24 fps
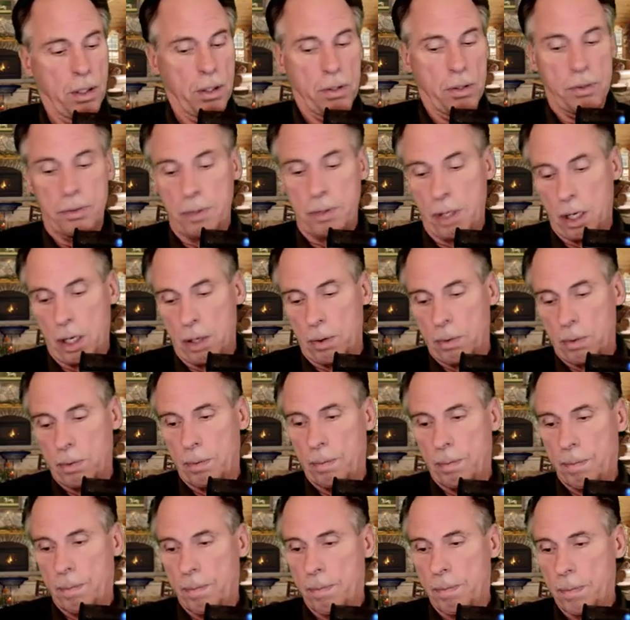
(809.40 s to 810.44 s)
So,
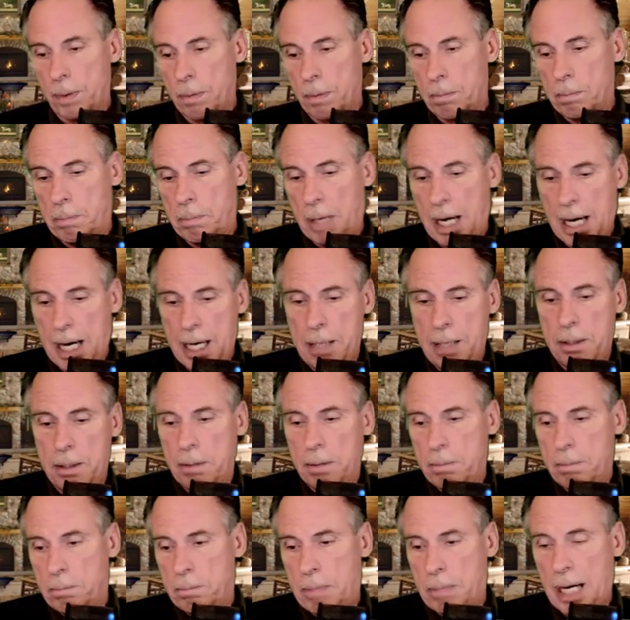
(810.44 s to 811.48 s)
my
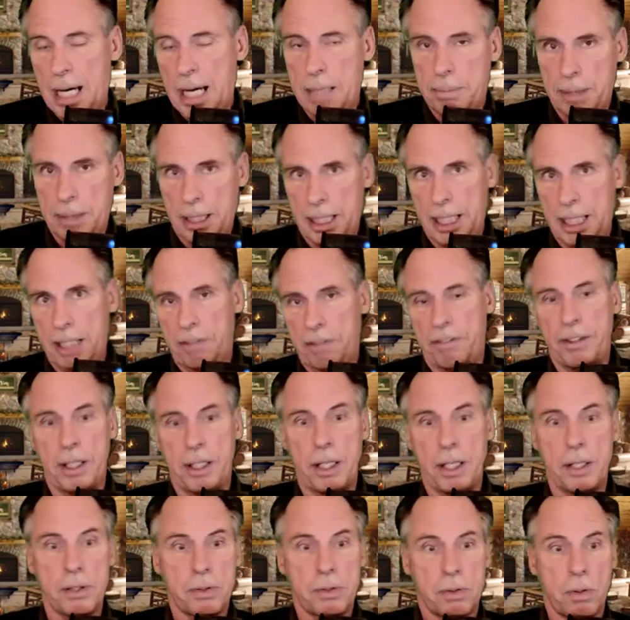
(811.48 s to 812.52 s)
my belief
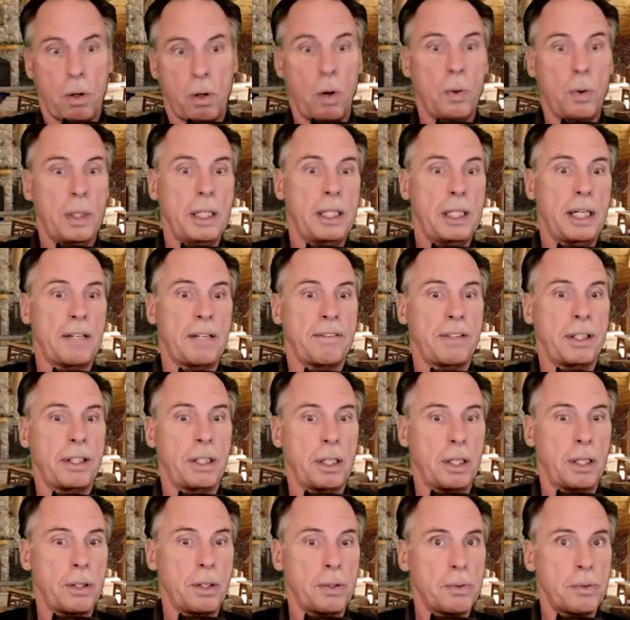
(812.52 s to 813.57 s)
is, oh, he definitely
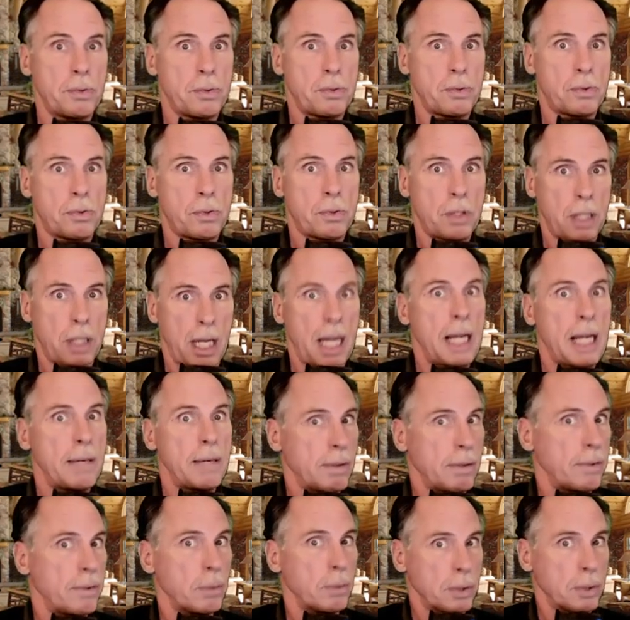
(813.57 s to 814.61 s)
knows the name
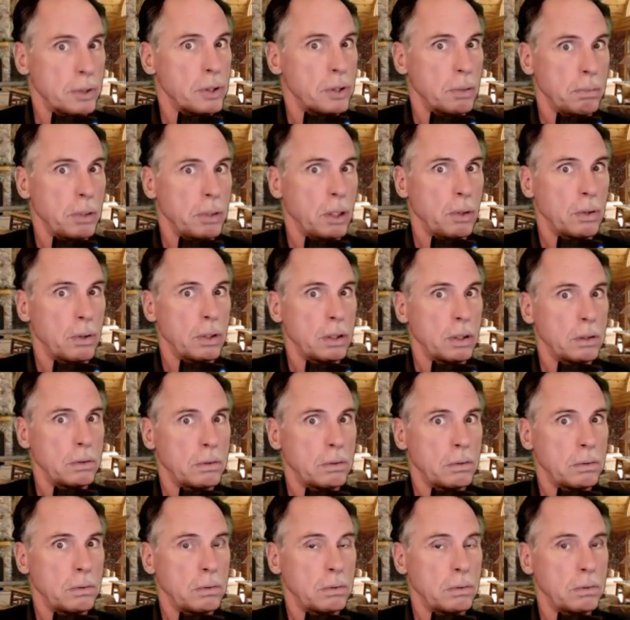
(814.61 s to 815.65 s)
of the whistleblower,
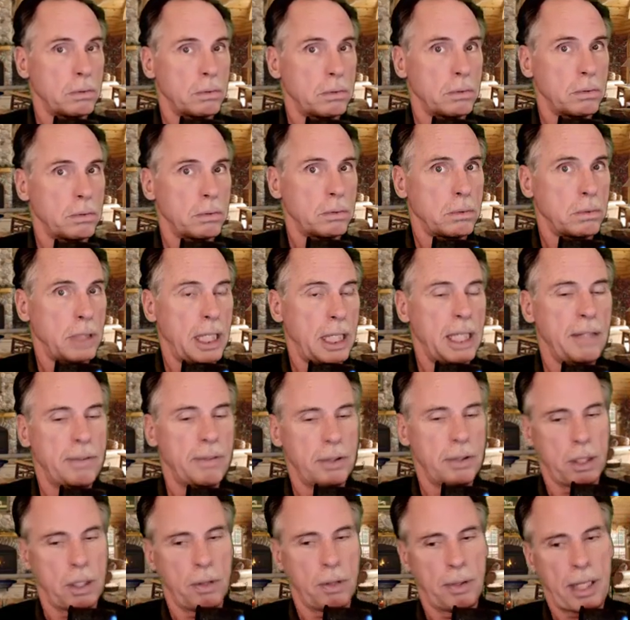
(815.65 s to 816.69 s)

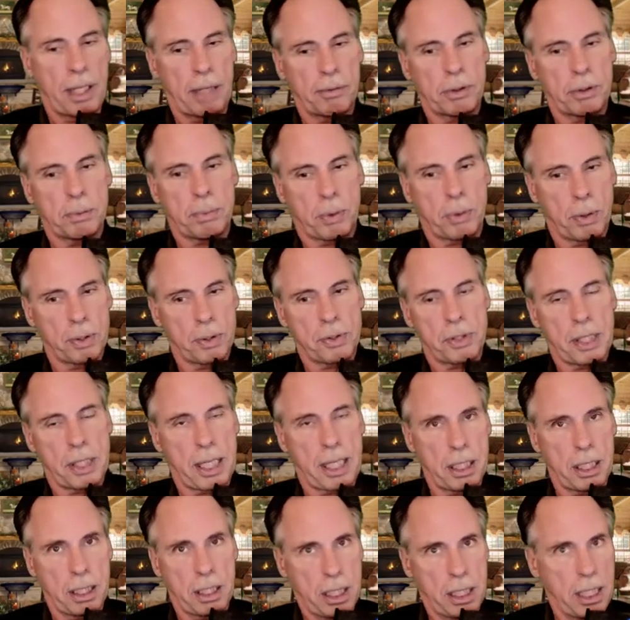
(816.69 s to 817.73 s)
even though that report
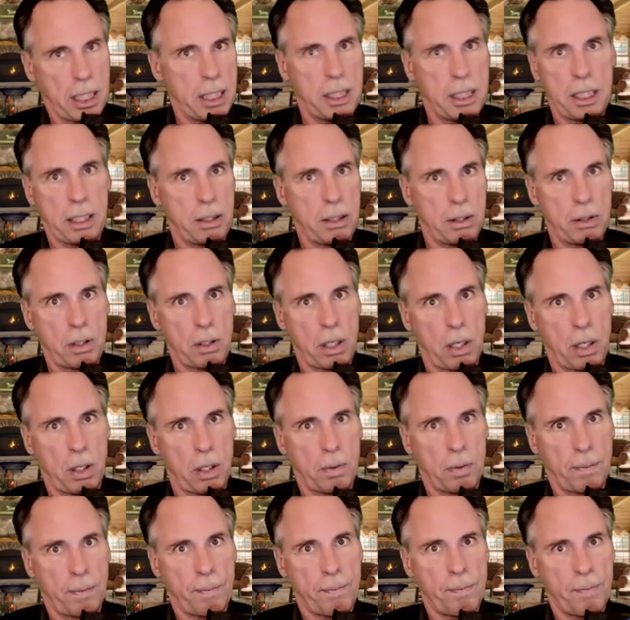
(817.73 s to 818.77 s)
said he didn't
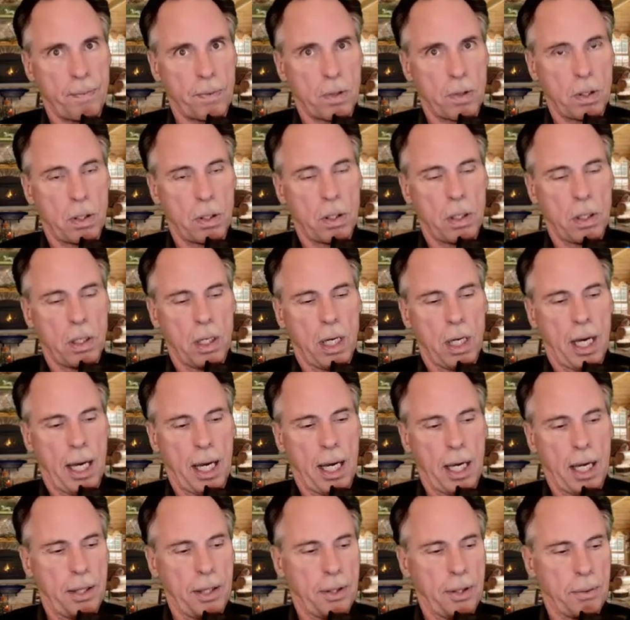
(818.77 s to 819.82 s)
know.
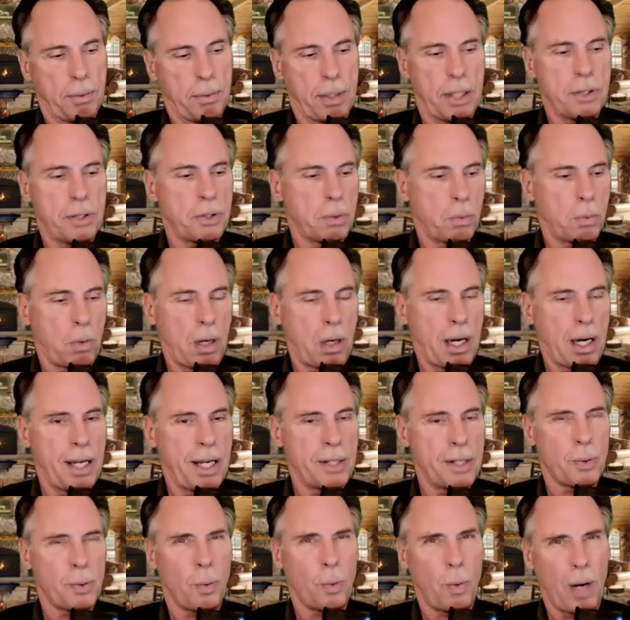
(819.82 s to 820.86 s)
And the reason why
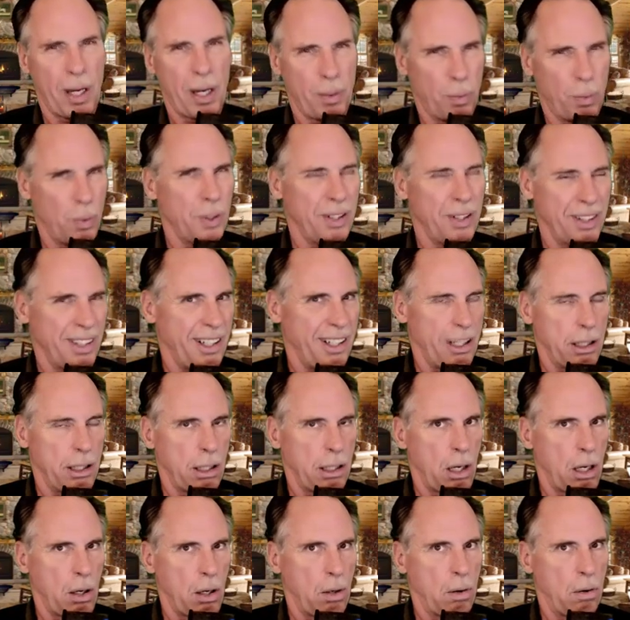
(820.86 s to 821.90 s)
is, why wouldn't he
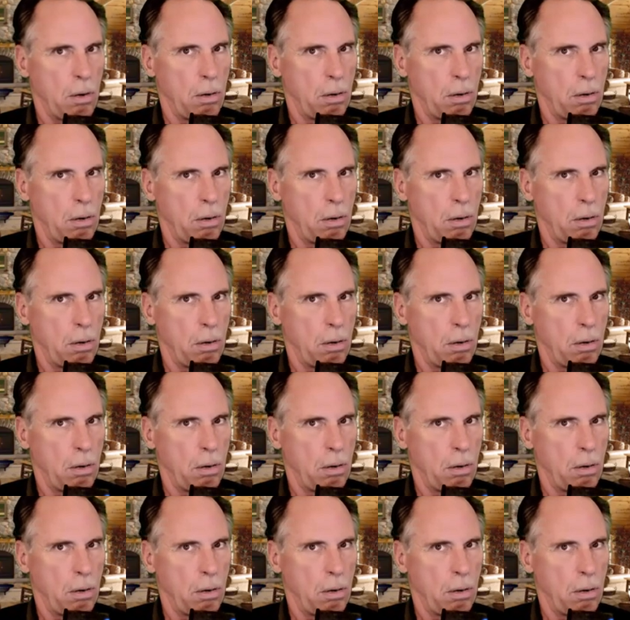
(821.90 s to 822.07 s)
know?